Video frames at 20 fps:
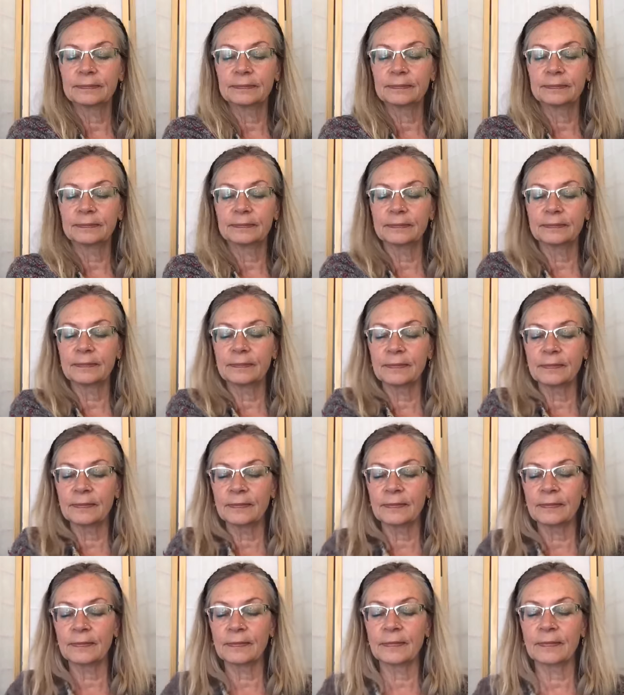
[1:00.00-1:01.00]

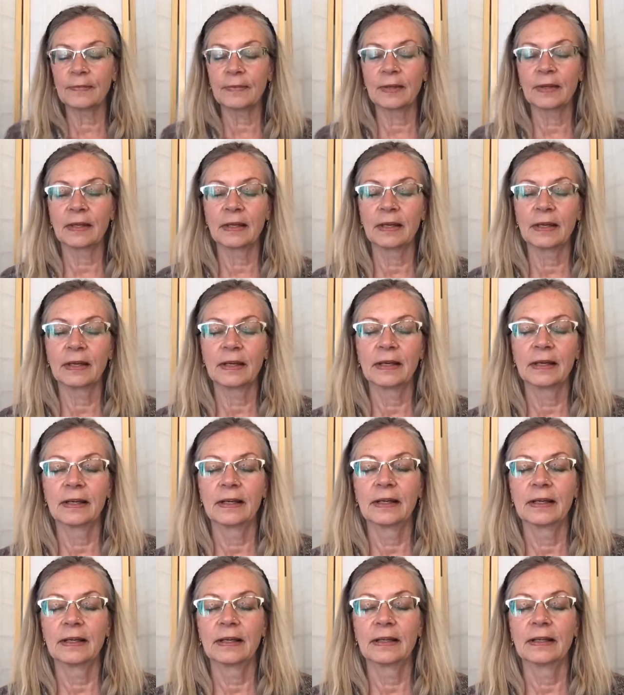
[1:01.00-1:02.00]

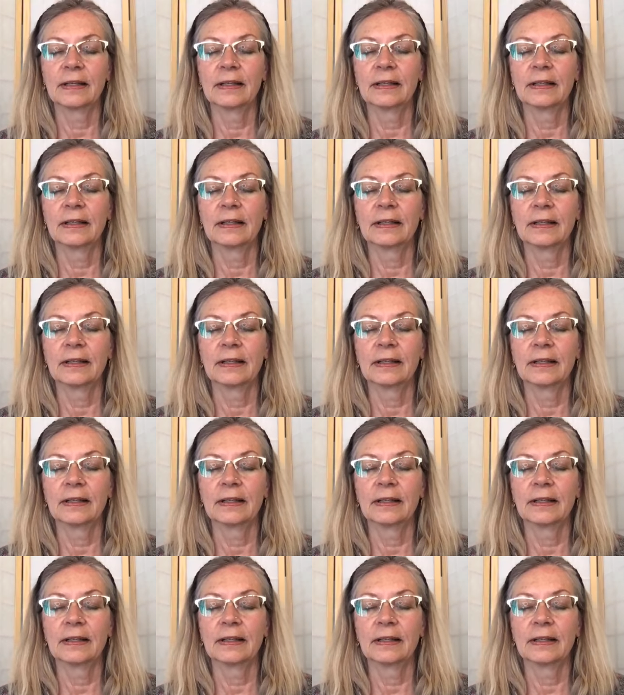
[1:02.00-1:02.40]
Nobody speaks.